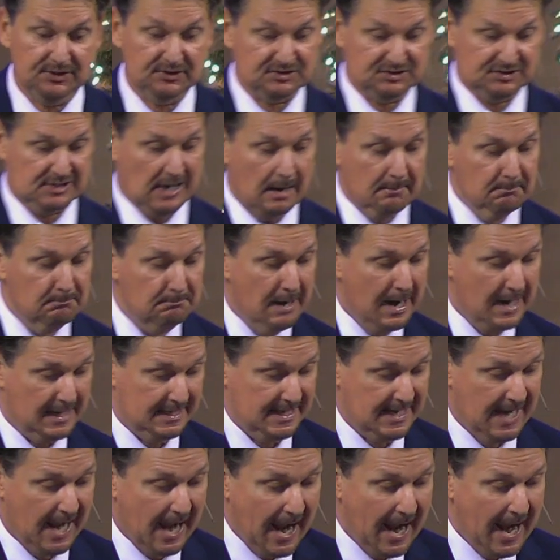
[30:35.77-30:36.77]

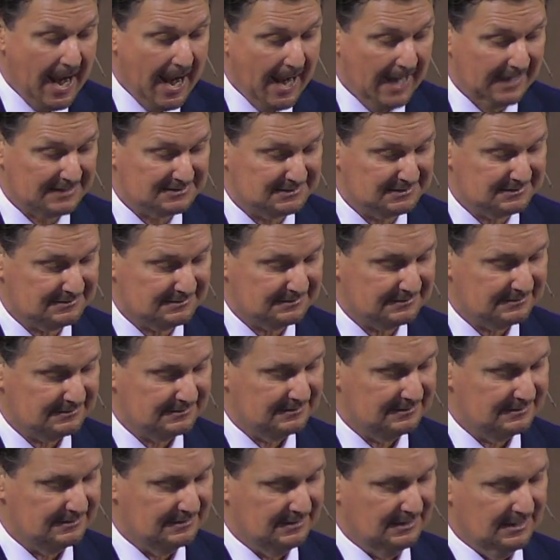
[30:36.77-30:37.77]
Somebody has.
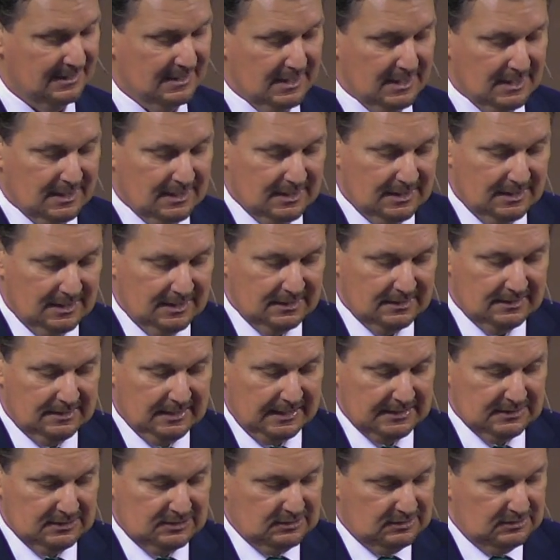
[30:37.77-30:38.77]

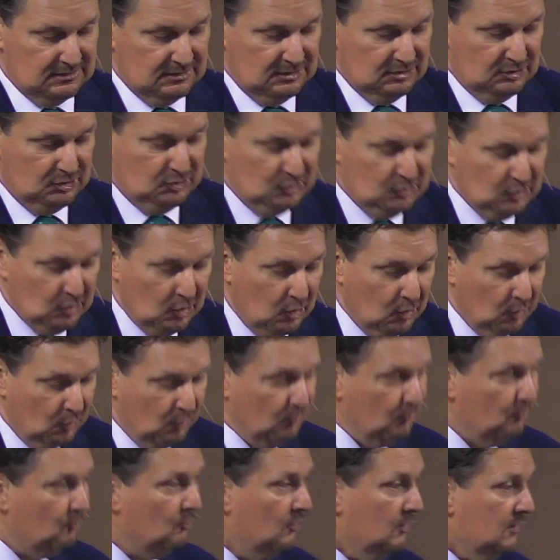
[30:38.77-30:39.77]
That
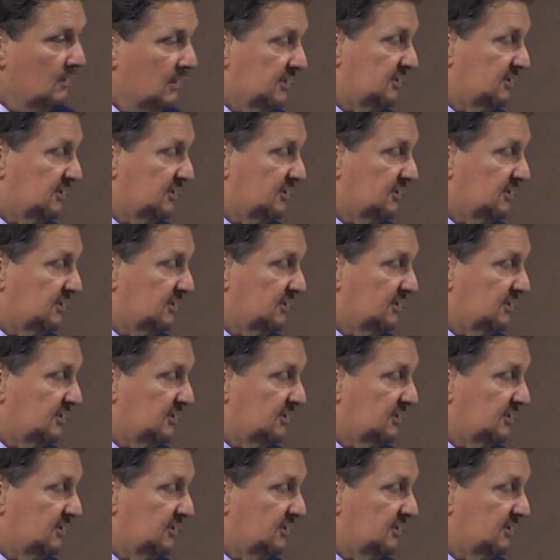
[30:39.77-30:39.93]
you,